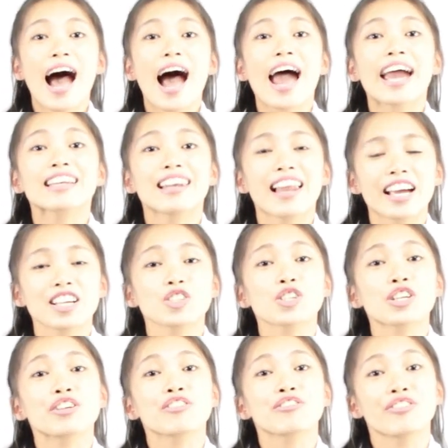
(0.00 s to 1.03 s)
I'd like to
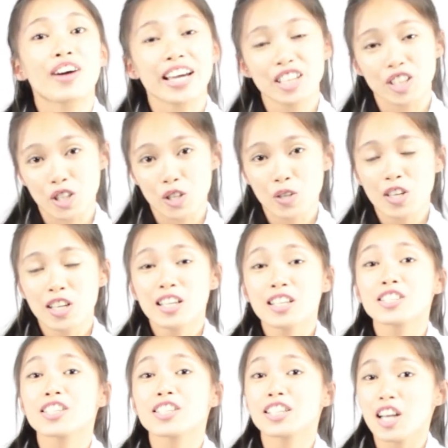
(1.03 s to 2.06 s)
invite you
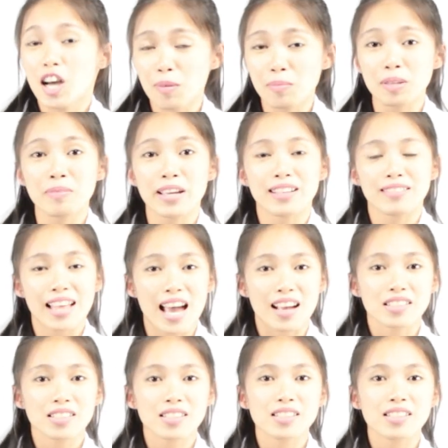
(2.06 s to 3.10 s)
to come in my
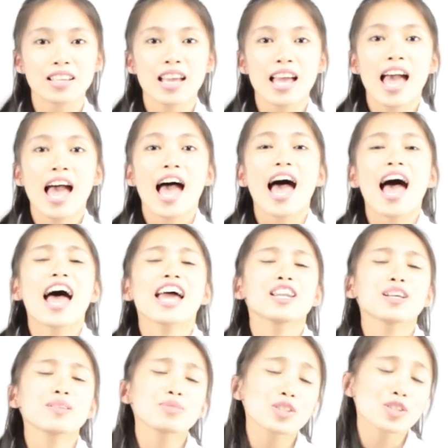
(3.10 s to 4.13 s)
class. And
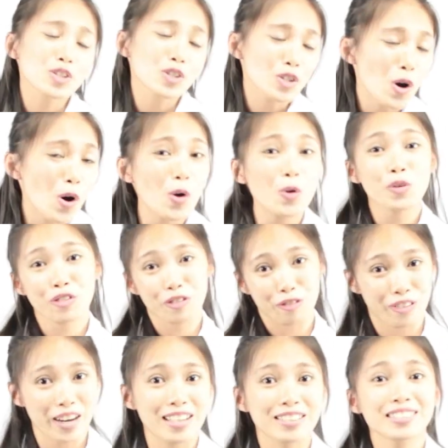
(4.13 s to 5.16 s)
I'm so
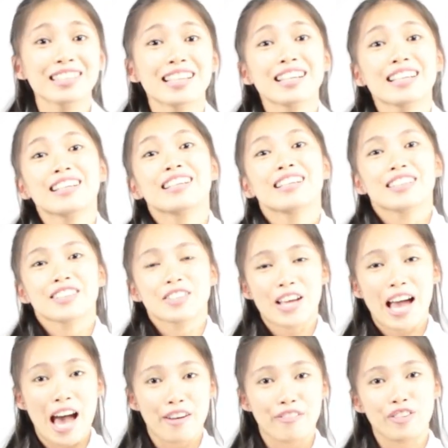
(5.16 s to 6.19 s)
thrilled to
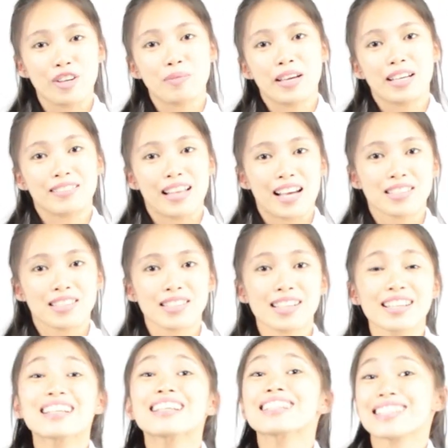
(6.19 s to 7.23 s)
have you in my class.
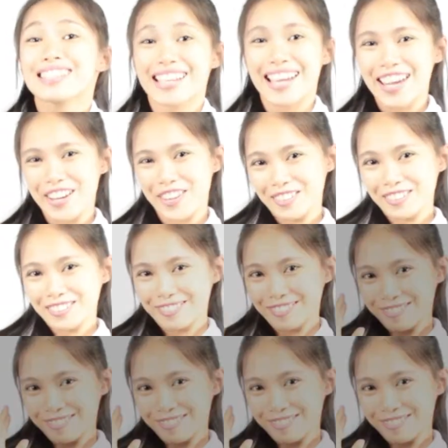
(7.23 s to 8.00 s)
See you!